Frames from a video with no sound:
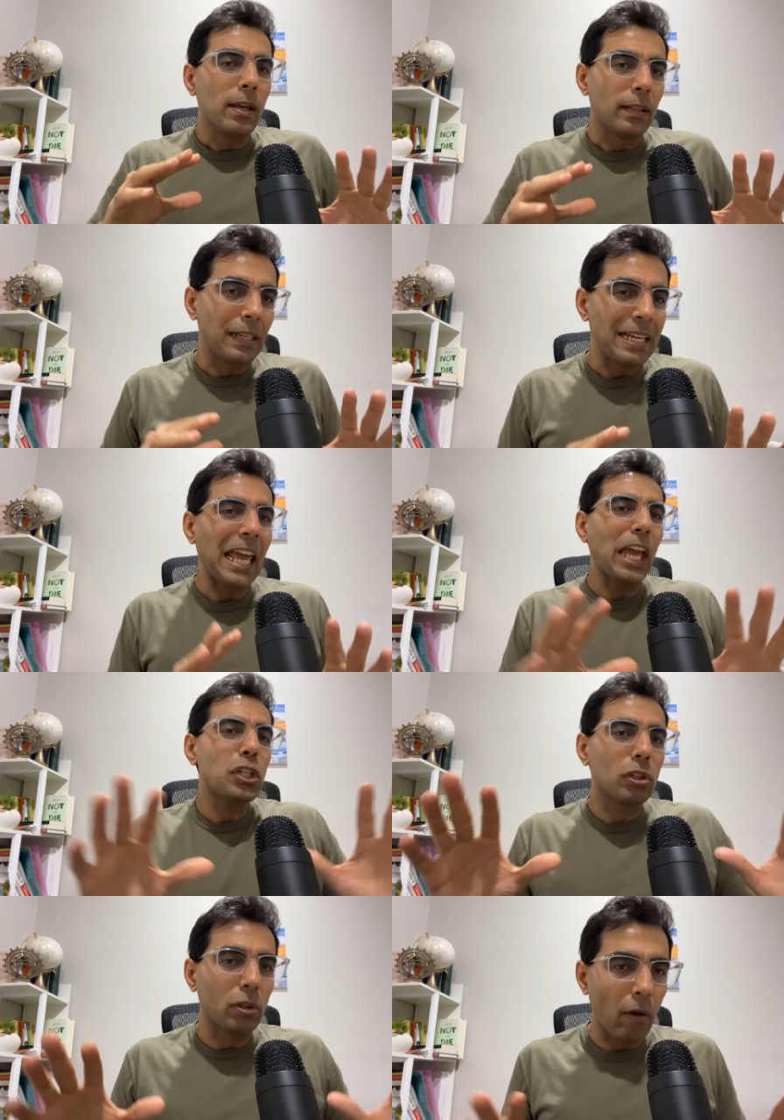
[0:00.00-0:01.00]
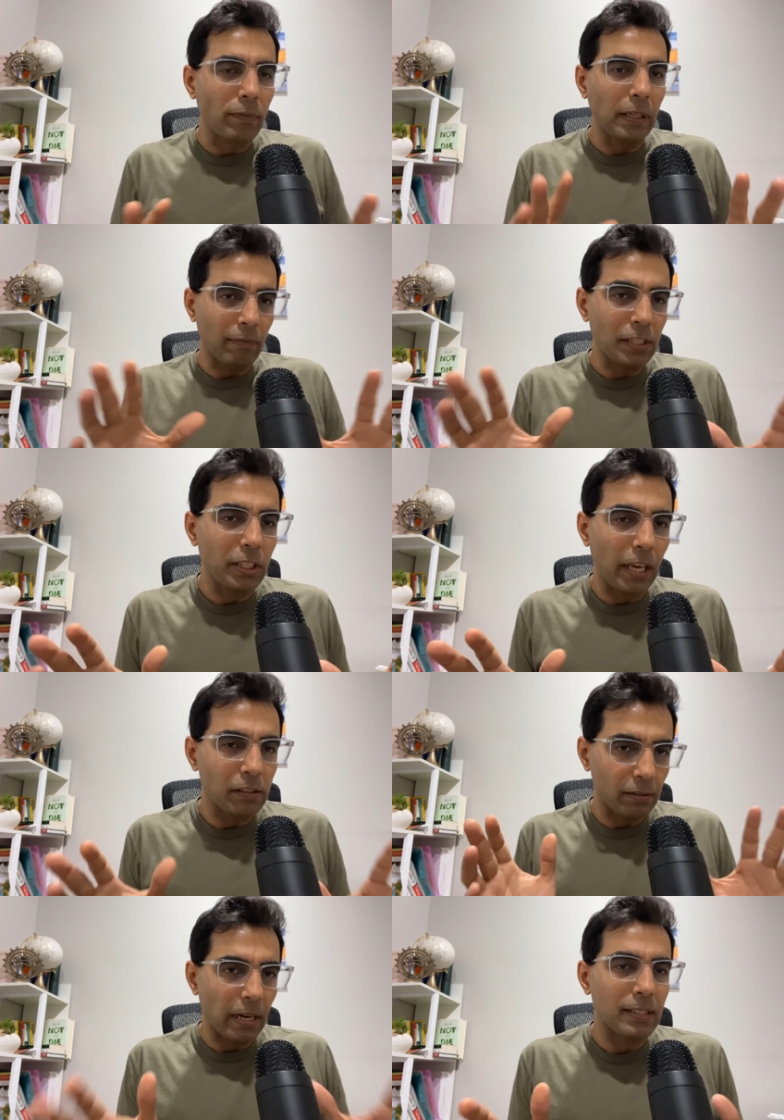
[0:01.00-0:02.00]
the nature of the
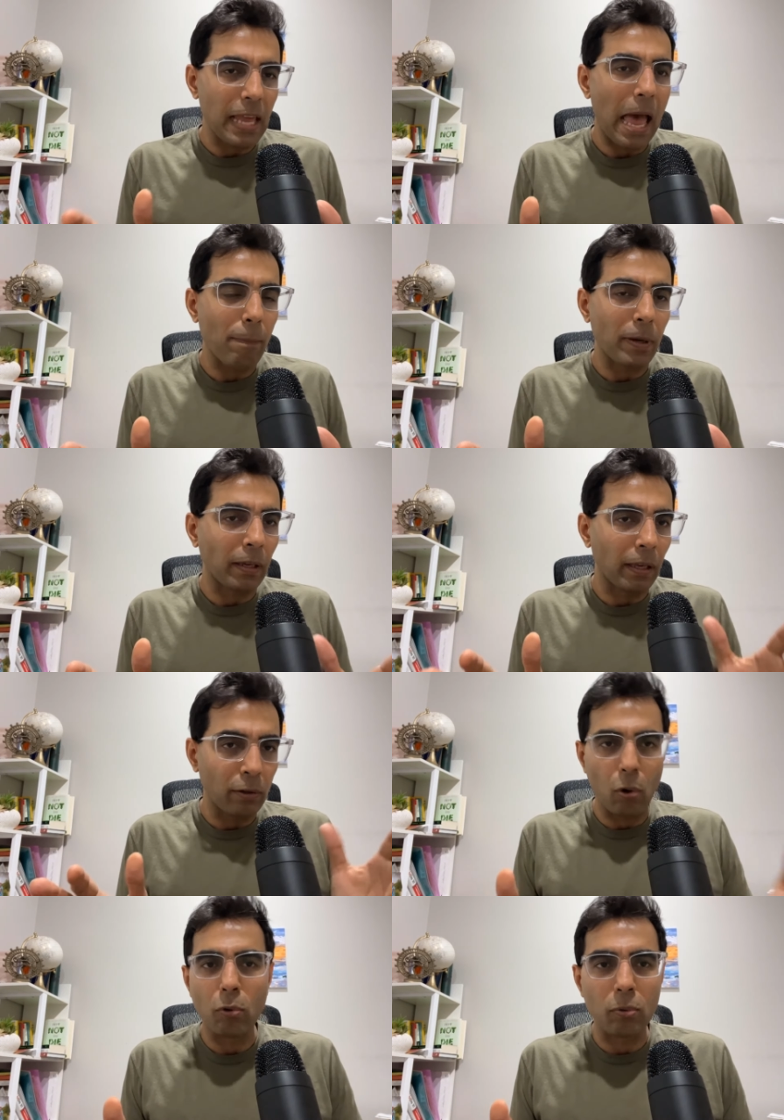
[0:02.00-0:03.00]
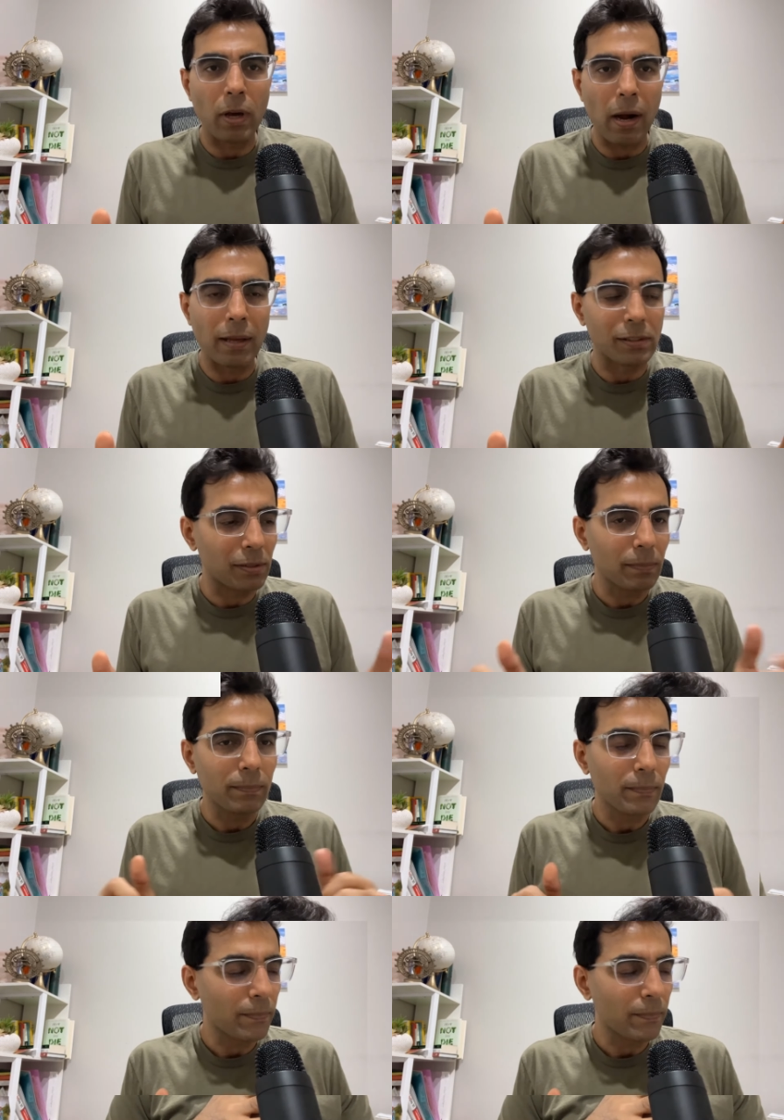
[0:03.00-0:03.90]
investigation that is happening in Rautu Ka Raaz